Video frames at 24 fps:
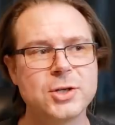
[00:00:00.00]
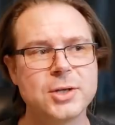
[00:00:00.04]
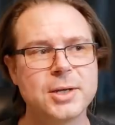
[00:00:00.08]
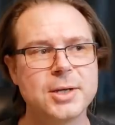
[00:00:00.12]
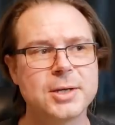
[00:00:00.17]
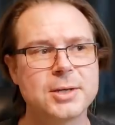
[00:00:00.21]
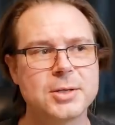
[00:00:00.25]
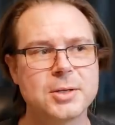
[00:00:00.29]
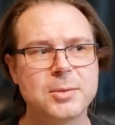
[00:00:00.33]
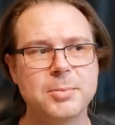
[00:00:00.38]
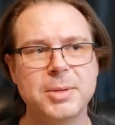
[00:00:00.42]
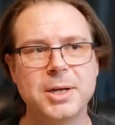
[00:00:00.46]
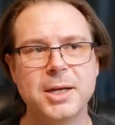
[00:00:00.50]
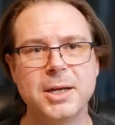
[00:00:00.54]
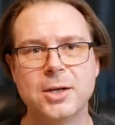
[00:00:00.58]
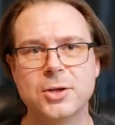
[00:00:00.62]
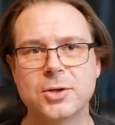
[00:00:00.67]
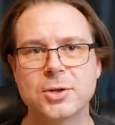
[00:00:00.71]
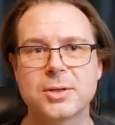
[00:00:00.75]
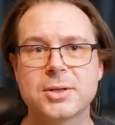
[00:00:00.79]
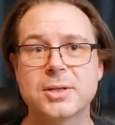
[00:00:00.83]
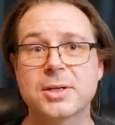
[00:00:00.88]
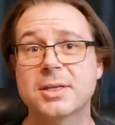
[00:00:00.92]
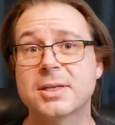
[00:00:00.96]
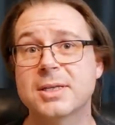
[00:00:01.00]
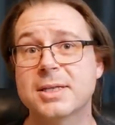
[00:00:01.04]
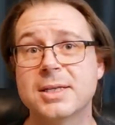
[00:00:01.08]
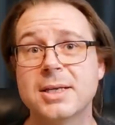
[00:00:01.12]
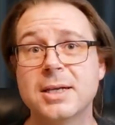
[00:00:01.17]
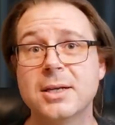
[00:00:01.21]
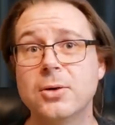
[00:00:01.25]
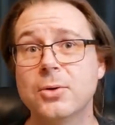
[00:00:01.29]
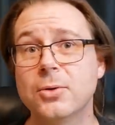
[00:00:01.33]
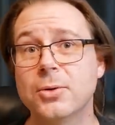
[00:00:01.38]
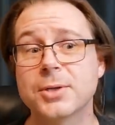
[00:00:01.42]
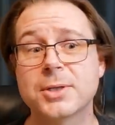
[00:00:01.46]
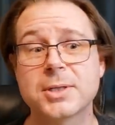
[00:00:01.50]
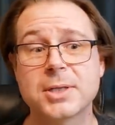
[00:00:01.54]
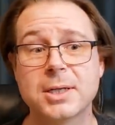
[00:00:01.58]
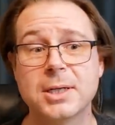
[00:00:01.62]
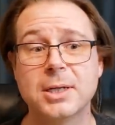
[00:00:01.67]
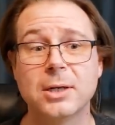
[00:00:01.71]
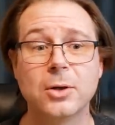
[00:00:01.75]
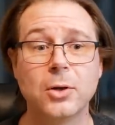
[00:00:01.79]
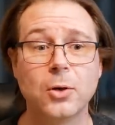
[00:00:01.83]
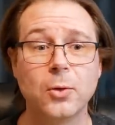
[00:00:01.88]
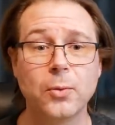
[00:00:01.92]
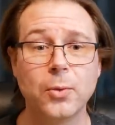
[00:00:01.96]
this to being just a single
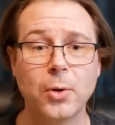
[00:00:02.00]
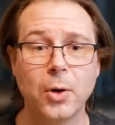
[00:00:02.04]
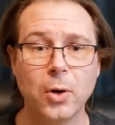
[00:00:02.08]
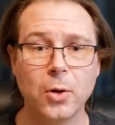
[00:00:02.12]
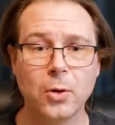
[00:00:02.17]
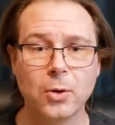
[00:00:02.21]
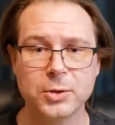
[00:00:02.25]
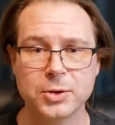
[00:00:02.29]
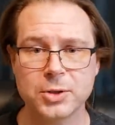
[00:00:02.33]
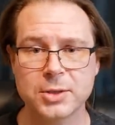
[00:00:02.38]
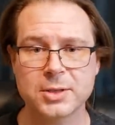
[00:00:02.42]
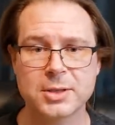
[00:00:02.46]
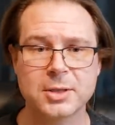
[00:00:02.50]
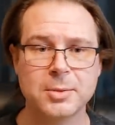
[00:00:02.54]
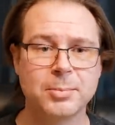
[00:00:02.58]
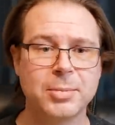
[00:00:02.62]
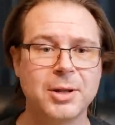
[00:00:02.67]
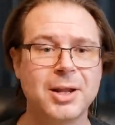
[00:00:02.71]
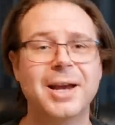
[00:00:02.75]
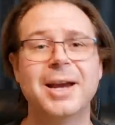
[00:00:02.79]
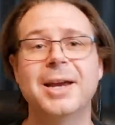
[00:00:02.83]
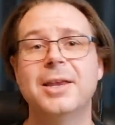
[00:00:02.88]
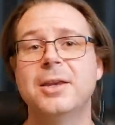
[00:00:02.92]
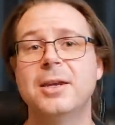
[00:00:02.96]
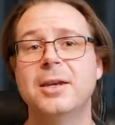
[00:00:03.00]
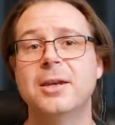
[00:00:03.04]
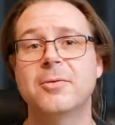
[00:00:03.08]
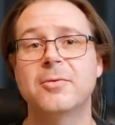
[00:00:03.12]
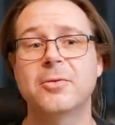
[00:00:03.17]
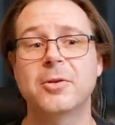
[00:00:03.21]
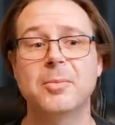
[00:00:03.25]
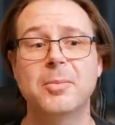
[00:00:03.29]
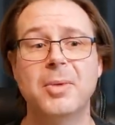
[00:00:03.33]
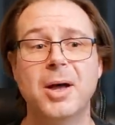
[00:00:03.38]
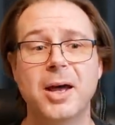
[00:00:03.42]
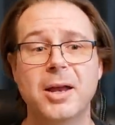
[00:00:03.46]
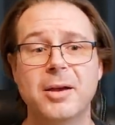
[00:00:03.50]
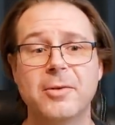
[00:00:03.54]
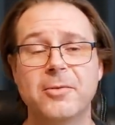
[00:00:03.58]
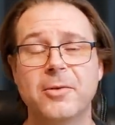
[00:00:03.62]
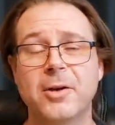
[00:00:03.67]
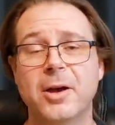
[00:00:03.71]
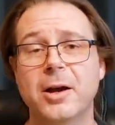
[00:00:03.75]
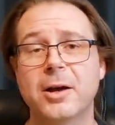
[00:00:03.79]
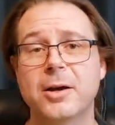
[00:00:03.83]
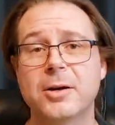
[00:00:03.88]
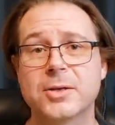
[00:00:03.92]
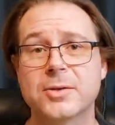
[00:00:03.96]
skill roll. Just apply the different
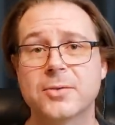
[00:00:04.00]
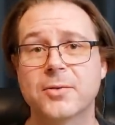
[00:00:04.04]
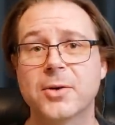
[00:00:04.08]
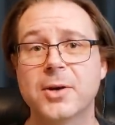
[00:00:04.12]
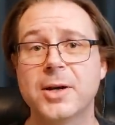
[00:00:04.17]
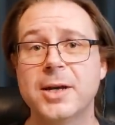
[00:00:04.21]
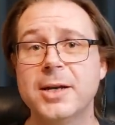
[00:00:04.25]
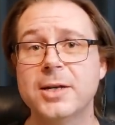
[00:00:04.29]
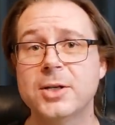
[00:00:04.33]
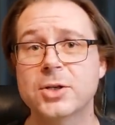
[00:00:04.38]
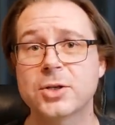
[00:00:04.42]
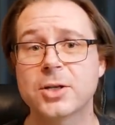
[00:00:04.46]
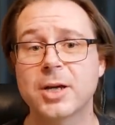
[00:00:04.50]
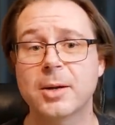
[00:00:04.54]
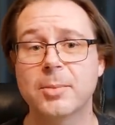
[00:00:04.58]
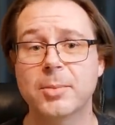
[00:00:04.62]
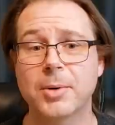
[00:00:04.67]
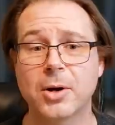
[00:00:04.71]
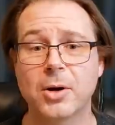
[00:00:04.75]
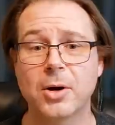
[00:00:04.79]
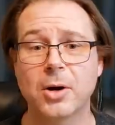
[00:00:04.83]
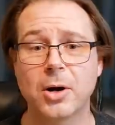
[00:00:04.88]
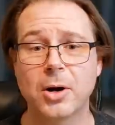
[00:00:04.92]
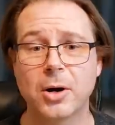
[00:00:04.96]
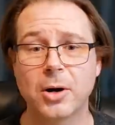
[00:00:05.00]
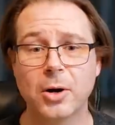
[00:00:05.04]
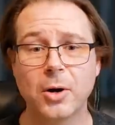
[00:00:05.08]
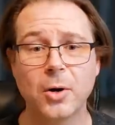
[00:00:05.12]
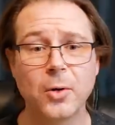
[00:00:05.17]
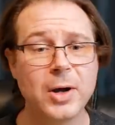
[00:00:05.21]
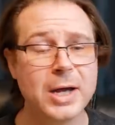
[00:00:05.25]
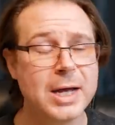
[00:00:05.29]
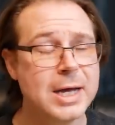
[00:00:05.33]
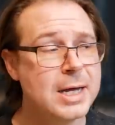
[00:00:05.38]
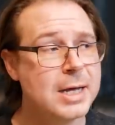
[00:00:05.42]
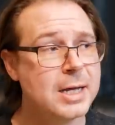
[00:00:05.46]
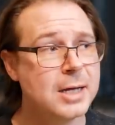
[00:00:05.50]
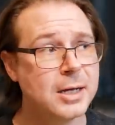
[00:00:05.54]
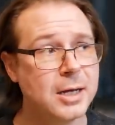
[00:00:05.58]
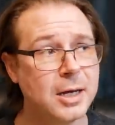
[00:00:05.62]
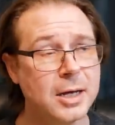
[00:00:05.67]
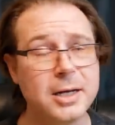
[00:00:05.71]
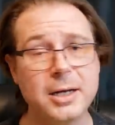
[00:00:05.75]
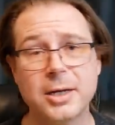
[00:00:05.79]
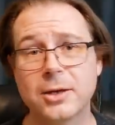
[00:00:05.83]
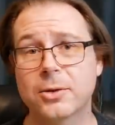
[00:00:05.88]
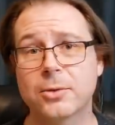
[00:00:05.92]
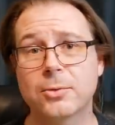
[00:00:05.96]
modifiers for each type of cargo,
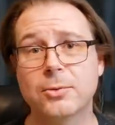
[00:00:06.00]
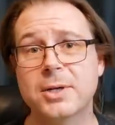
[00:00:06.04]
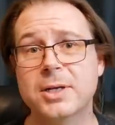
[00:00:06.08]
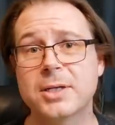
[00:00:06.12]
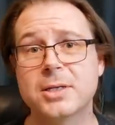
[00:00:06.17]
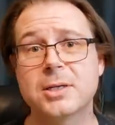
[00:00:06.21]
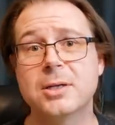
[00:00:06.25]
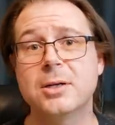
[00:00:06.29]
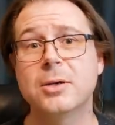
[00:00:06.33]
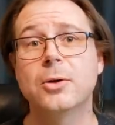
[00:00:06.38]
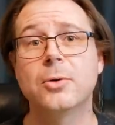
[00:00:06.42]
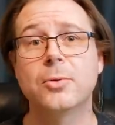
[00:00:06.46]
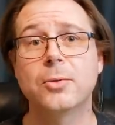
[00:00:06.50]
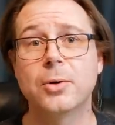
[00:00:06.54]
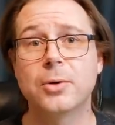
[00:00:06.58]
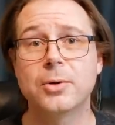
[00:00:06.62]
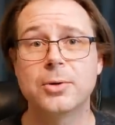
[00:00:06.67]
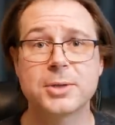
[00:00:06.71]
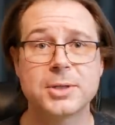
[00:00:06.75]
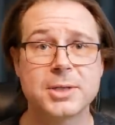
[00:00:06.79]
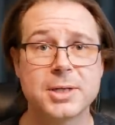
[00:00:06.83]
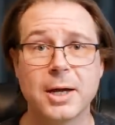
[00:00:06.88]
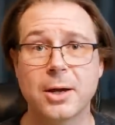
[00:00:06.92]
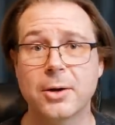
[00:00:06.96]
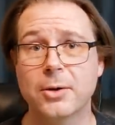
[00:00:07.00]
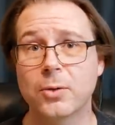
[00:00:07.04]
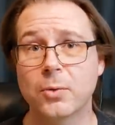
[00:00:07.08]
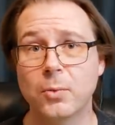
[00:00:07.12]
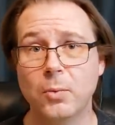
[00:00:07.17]
cutting 3 skill rolls down to